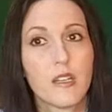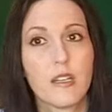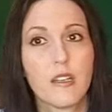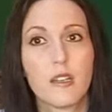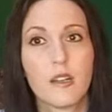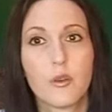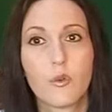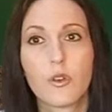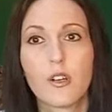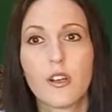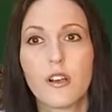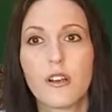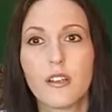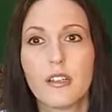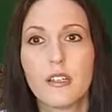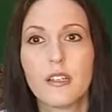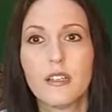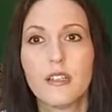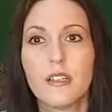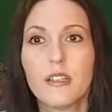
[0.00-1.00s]
We're
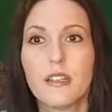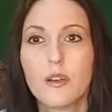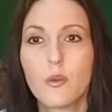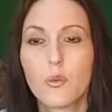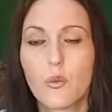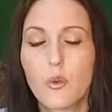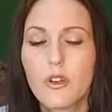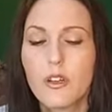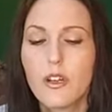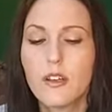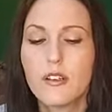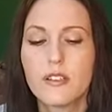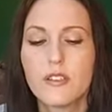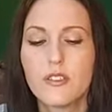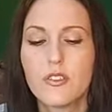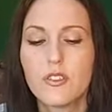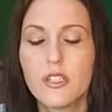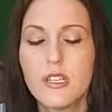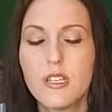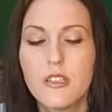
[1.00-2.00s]
not gonna
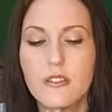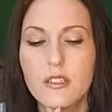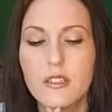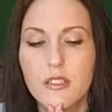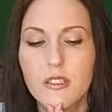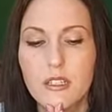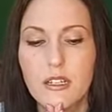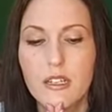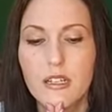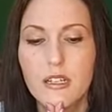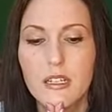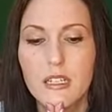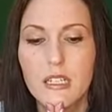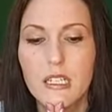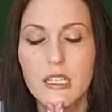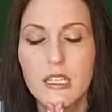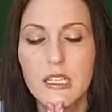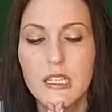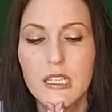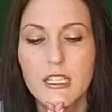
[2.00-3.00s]
see this kind
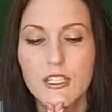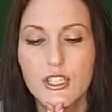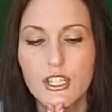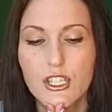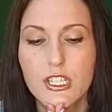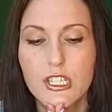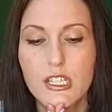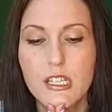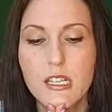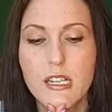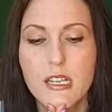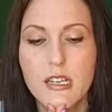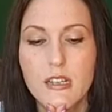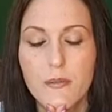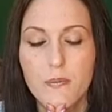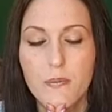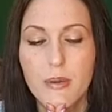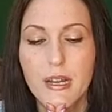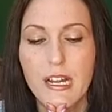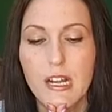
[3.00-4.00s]
of
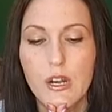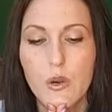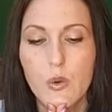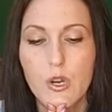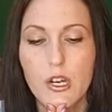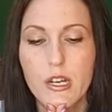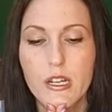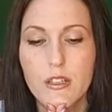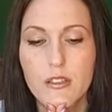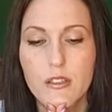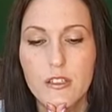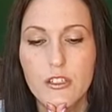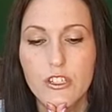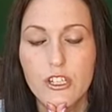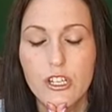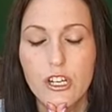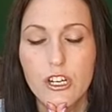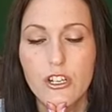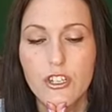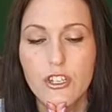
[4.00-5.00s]
legislated power in the
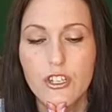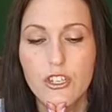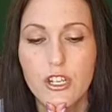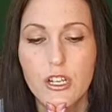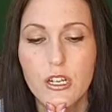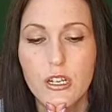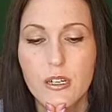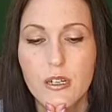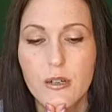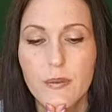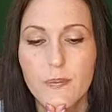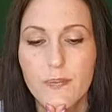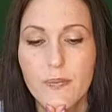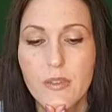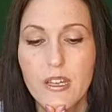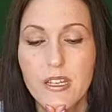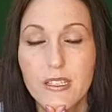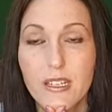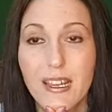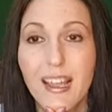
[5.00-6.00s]
church come
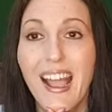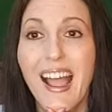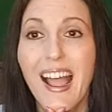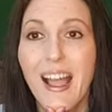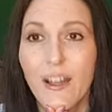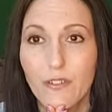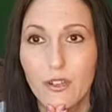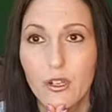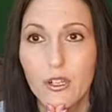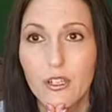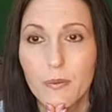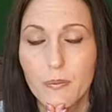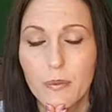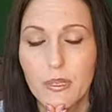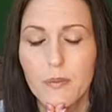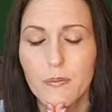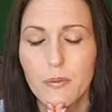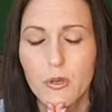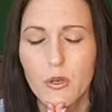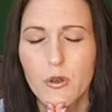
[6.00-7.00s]
to half-hearted
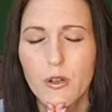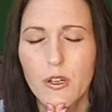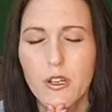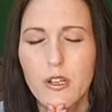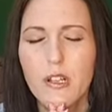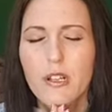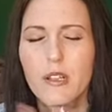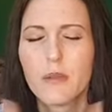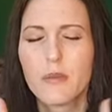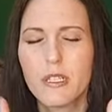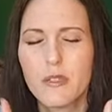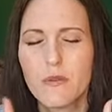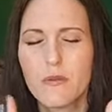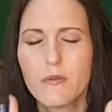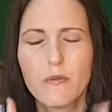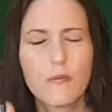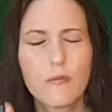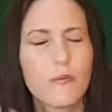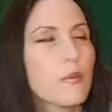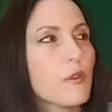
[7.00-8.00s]
people. One
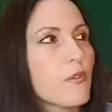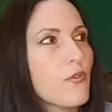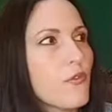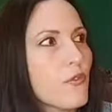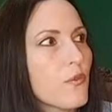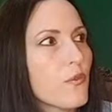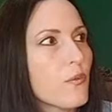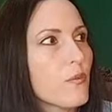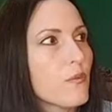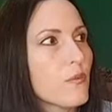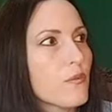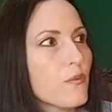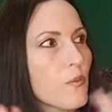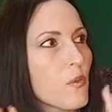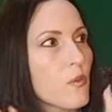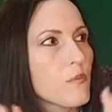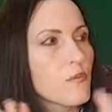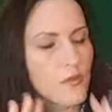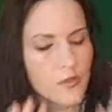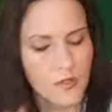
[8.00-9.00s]

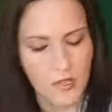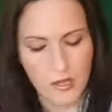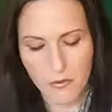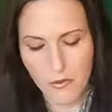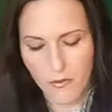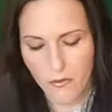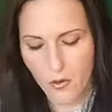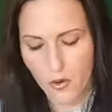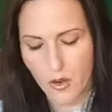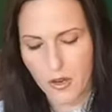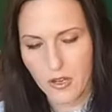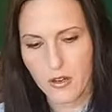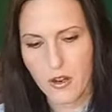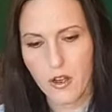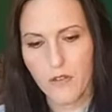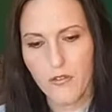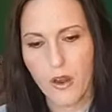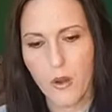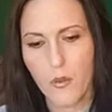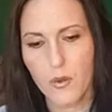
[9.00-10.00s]
more thing before I get
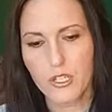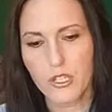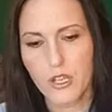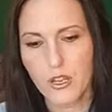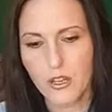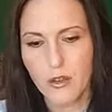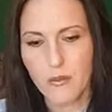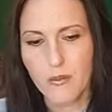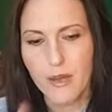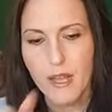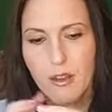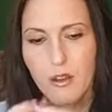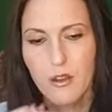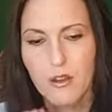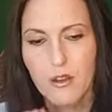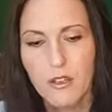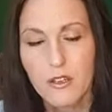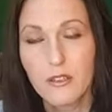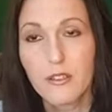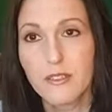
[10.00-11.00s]
off here. I want to talk about
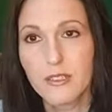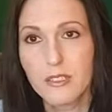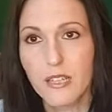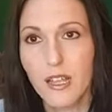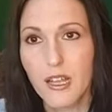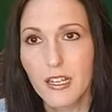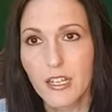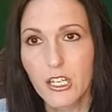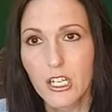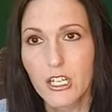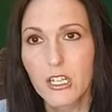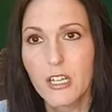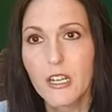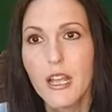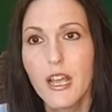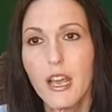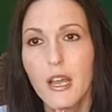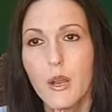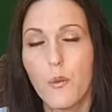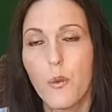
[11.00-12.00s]
desire,
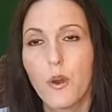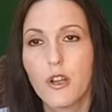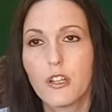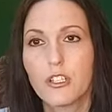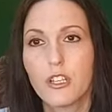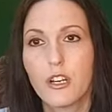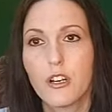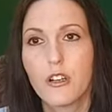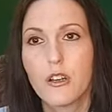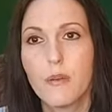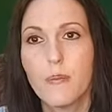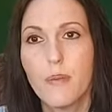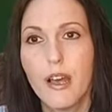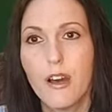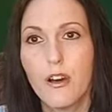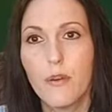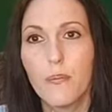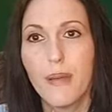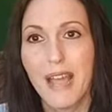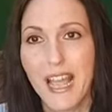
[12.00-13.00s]
and I want to talk
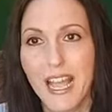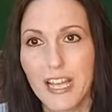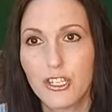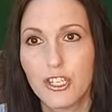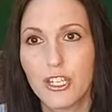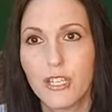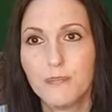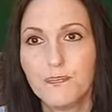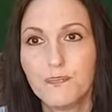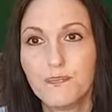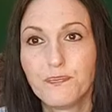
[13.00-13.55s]
about passion.